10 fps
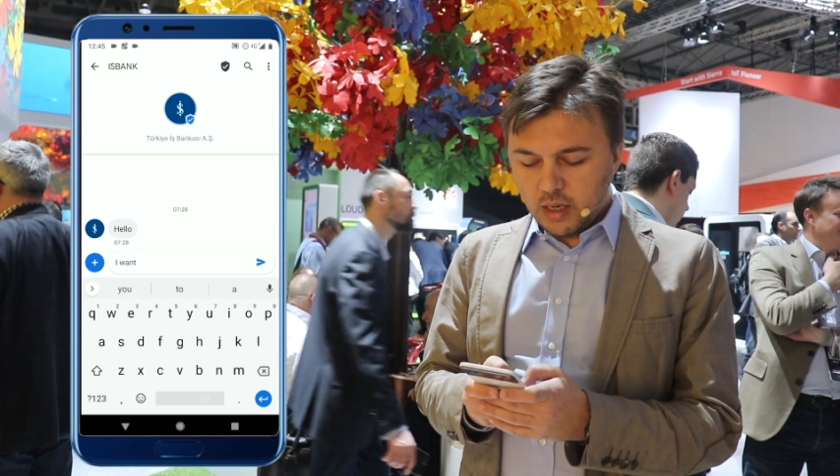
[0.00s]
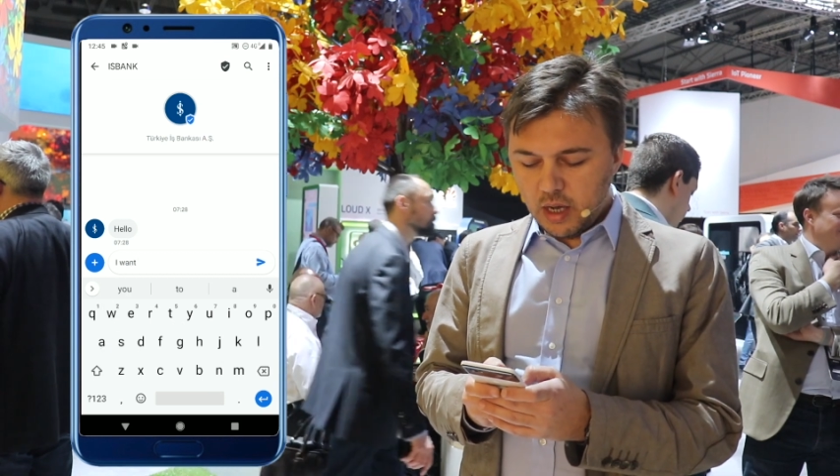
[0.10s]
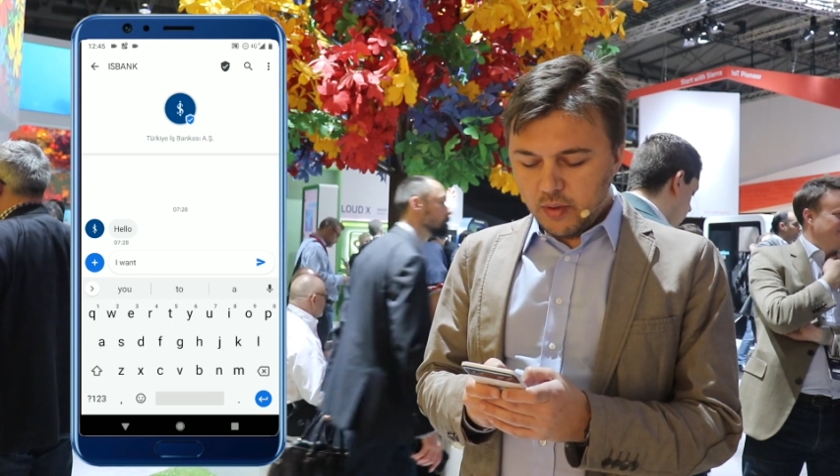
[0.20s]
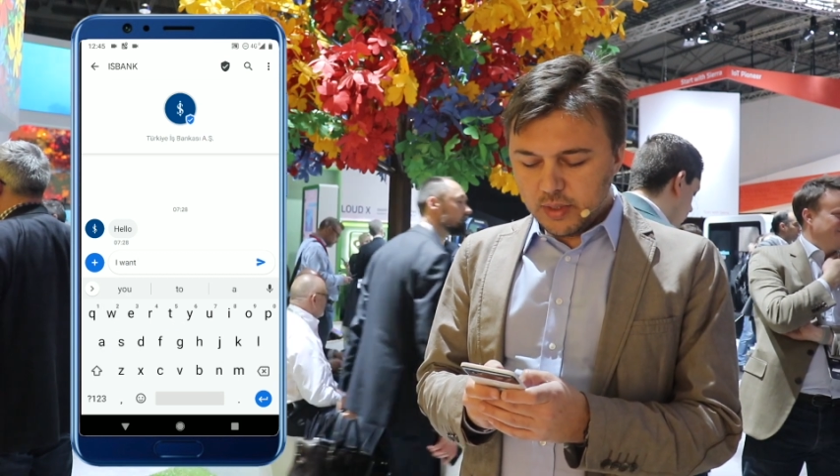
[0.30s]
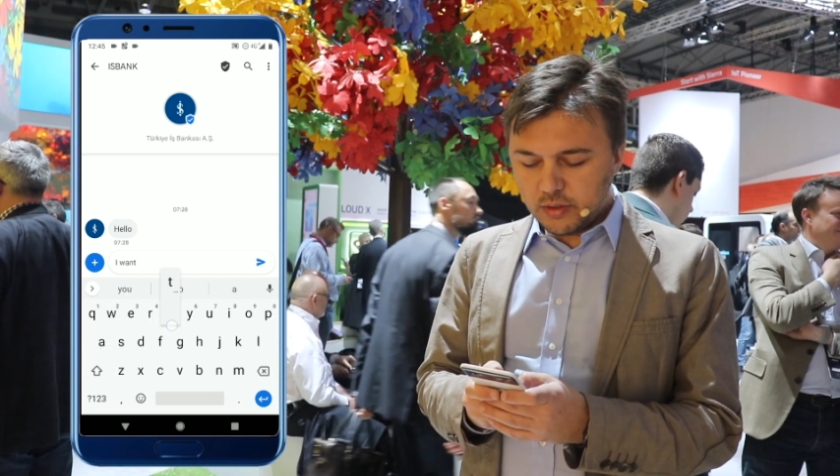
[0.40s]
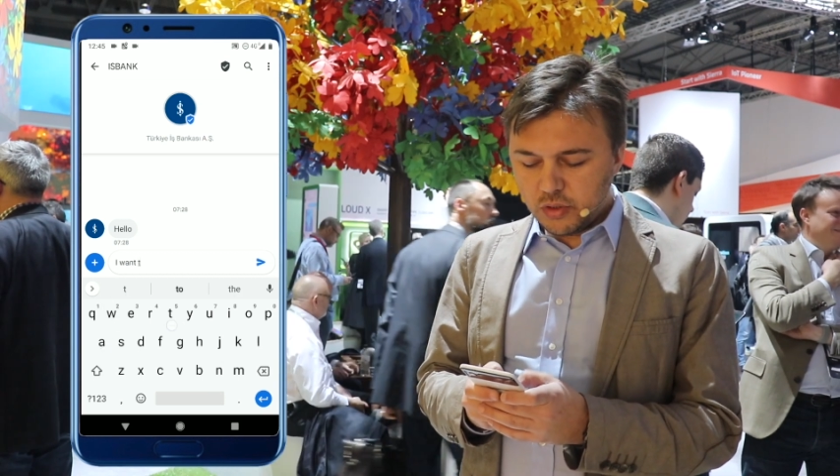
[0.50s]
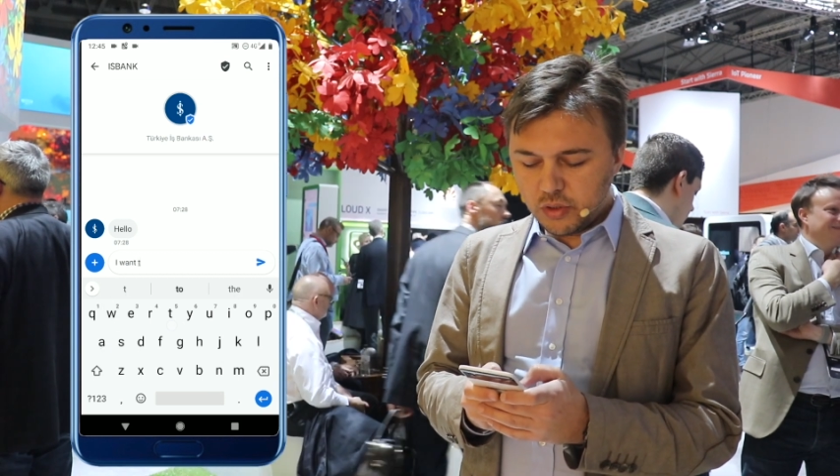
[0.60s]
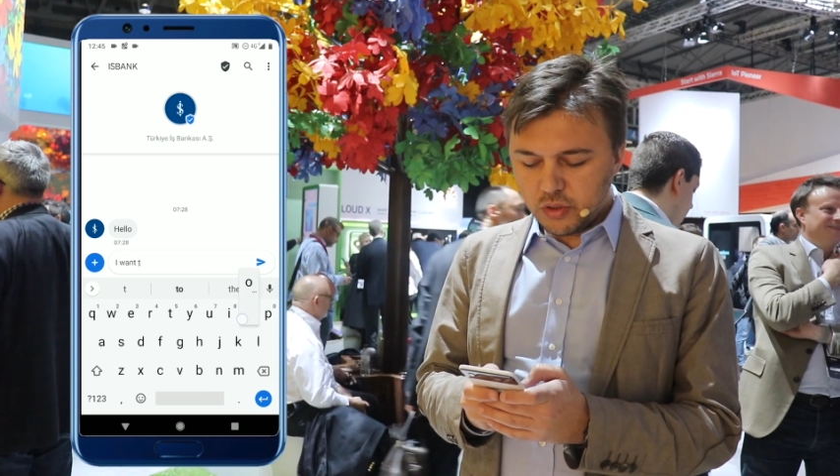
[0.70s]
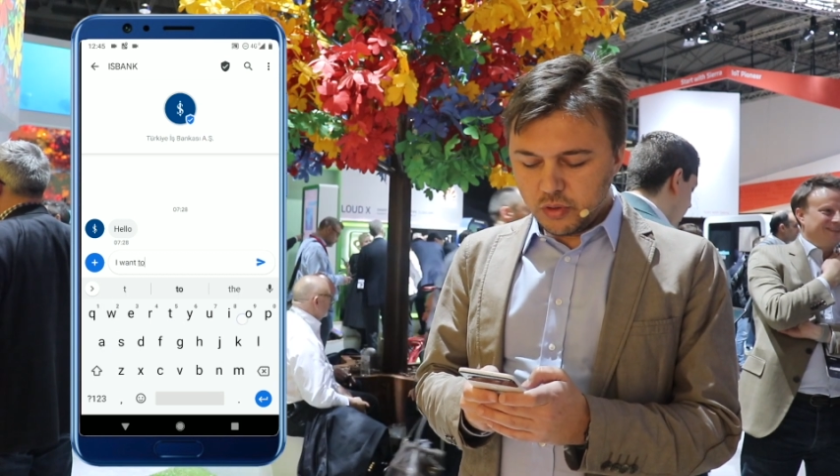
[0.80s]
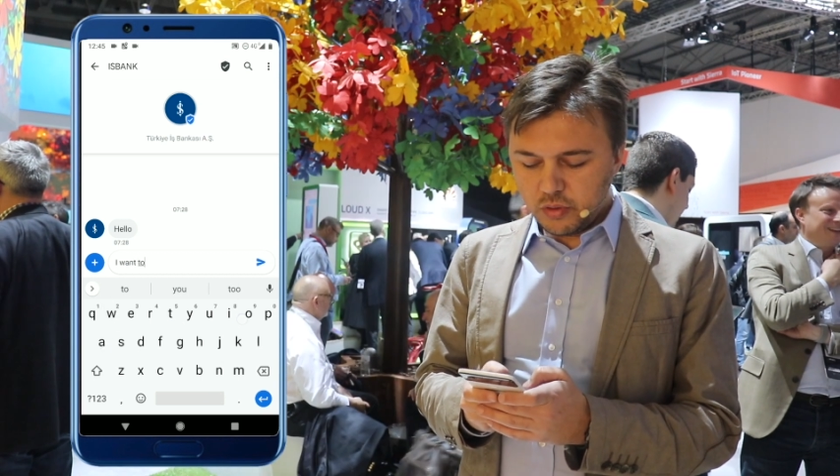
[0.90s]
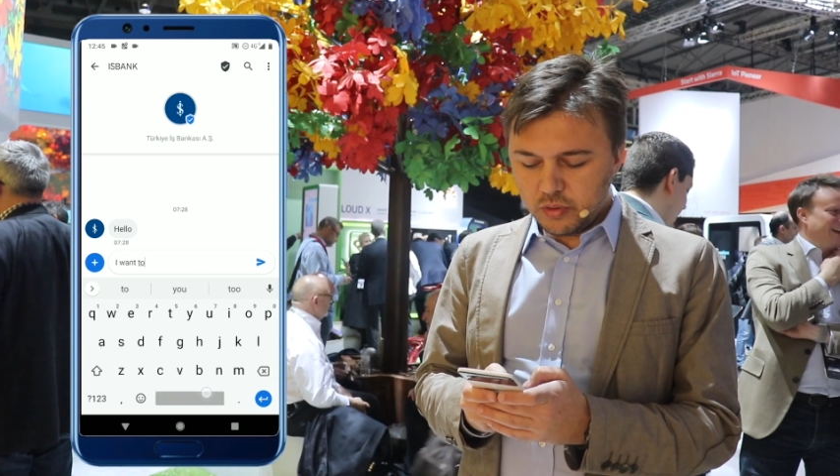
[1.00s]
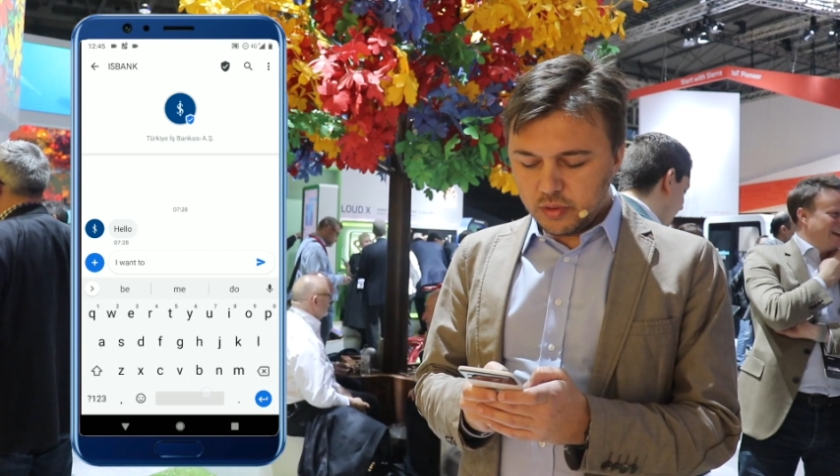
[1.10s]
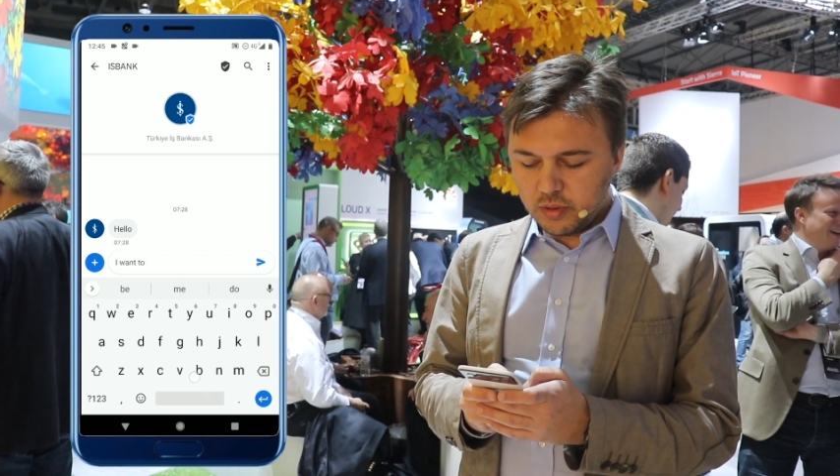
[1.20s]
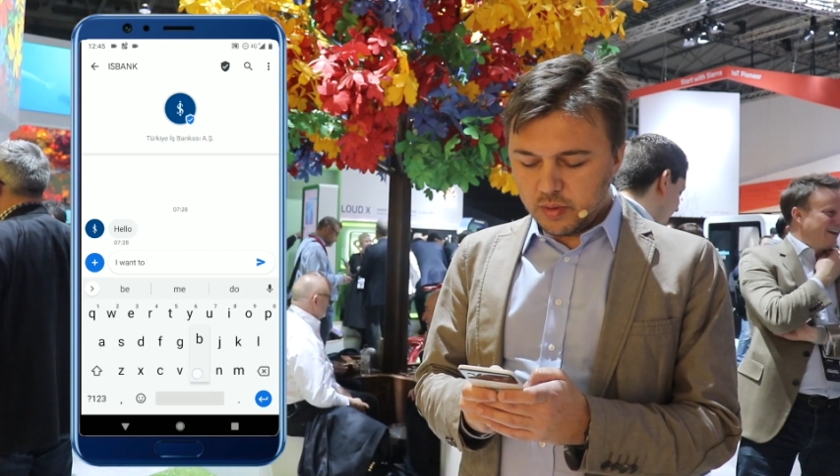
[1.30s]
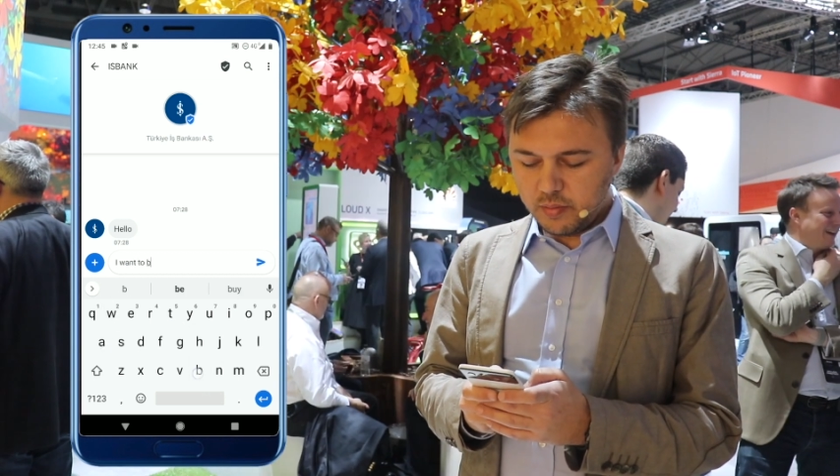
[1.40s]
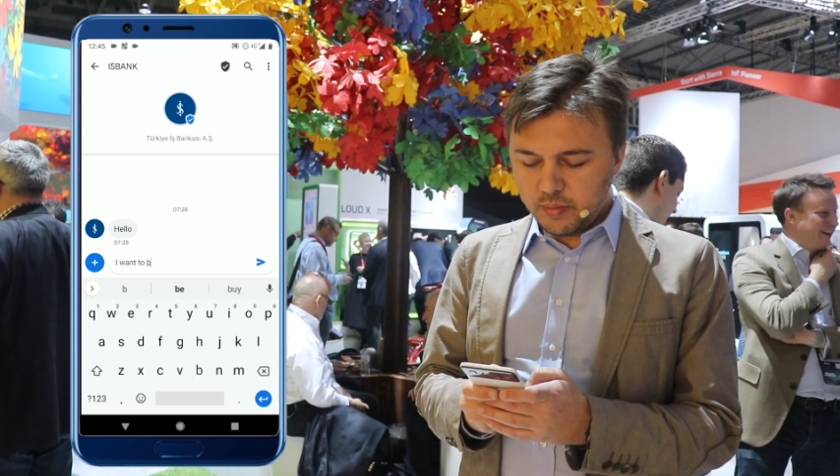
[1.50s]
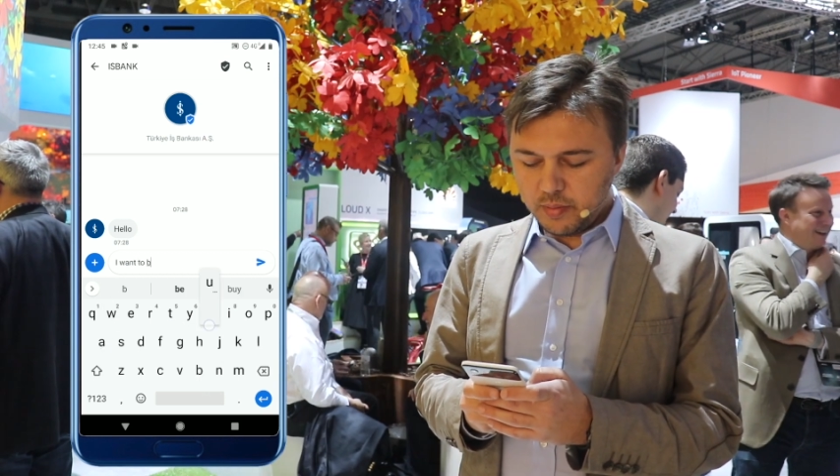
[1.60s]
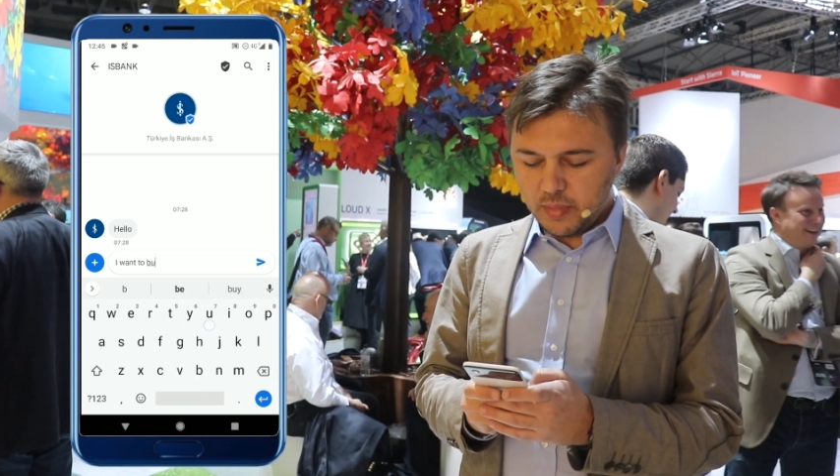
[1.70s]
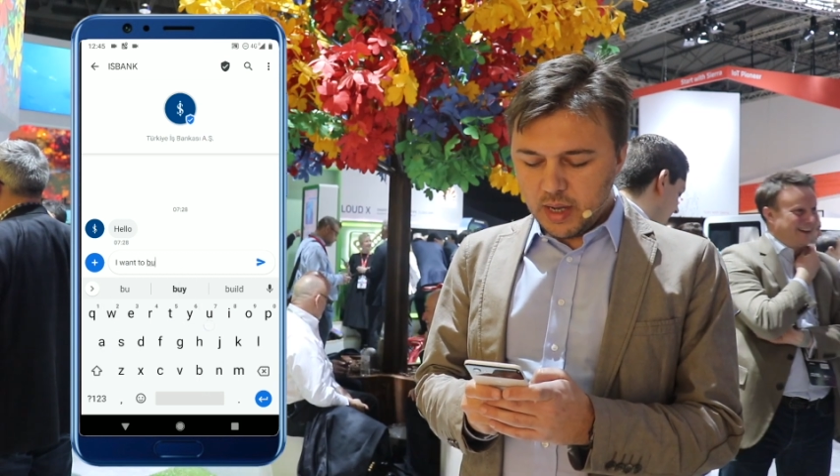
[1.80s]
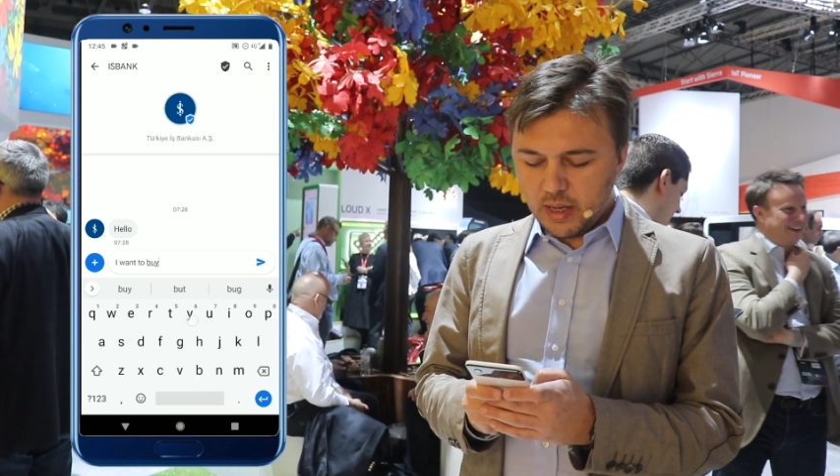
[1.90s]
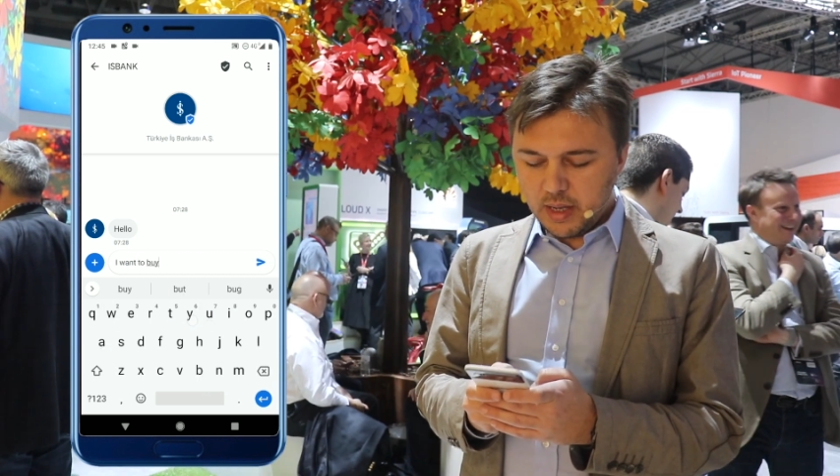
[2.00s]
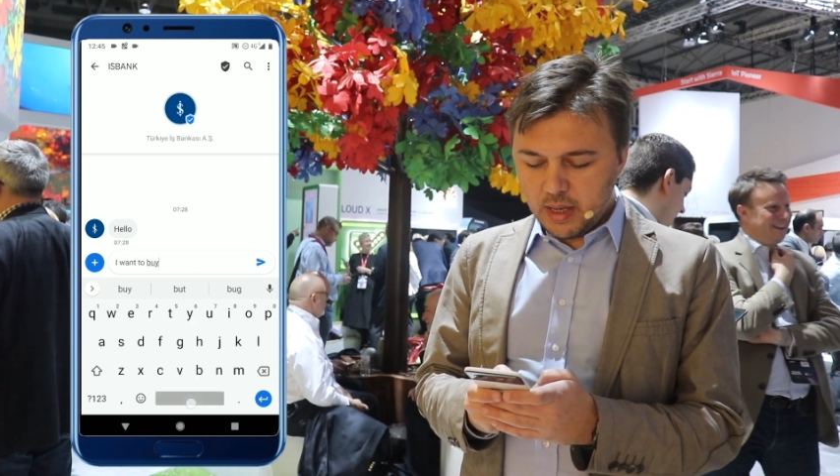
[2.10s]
I want to buy